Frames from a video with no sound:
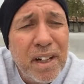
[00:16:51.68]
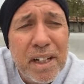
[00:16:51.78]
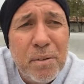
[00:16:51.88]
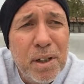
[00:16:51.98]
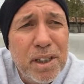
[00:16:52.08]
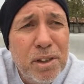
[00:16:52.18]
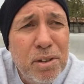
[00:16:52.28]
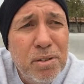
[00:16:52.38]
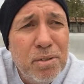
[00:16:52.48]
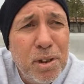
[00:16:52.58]
anyone
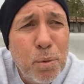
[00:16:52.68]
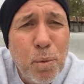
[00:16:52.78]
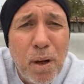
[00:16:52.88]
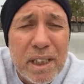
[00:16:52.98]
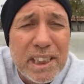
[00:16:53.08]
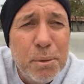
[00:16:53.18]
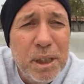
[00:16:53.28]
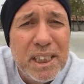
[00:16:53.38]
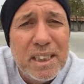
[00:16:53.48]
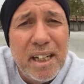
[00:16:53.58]
who wants Him
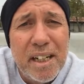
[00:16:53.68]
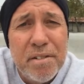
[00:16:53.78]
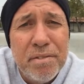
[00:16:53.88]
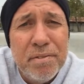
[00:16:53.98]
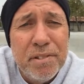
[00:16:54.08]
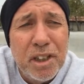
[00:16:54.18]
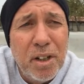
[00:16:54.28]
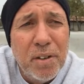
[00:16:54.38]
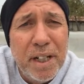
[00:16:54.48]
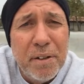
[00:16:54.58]
in his life.
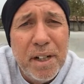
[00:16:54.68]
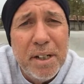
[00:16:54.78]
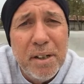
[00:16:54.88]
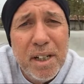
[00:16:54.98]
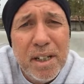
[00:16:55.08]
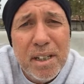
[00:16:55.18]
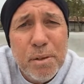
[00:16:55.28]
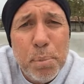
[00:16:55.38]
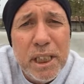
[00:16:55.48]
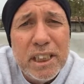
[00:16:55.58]
So anyway,
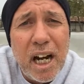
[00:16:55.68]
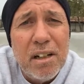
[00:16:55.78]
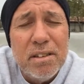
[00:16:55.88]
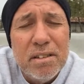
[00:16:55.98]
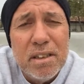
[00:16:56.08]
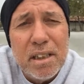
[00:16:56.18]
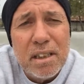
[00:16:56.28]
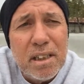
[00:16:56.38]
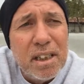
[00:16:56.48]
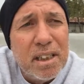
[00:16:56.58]
peace out.
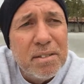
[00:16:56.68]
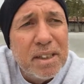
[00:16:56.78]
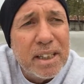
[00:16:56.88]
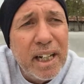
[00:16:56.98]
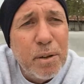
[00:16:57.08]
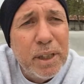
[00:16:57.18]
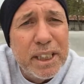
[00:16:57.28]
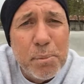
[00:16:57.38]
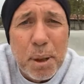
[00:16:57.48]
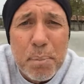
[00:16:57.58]
Can't wait
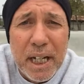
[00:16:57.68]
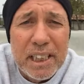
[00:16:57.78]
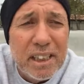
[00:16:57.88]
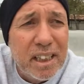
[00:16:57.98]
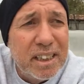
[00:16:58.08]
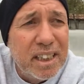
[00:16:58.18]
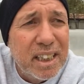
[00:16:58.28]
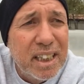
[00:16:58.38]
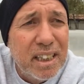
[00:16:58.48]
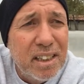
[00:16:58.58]
to get my pads
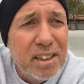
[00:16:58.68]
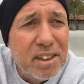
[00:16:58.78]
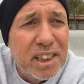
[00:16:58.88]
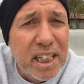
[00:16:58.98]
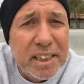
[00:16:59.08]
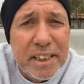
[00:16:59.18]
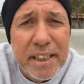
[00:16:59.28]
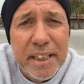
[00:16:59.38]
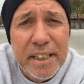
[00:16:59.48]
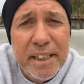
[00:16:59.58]
on, get a little session
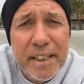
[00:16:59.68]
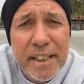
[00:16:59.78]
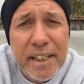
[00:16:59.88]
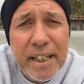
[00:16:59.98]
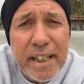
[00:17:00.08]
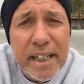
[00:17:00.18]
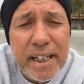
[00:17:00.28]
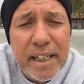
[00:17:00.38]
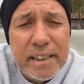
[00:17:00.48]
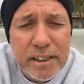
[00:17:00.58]
in,
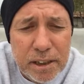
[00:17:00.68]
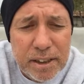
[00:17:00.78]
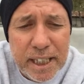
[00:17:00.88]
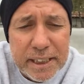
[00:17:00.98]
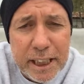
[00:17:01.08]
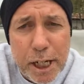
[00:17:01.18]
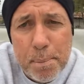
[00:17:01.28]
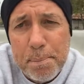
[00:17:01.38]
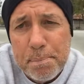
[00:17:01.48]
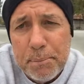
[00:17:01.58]
and till next
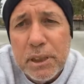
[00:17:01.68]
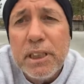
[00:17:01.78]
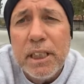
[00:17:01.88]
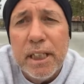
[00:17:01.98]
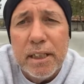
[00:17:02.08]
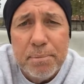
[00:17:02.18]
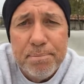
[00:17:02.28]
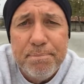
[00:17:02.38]
time, see ya.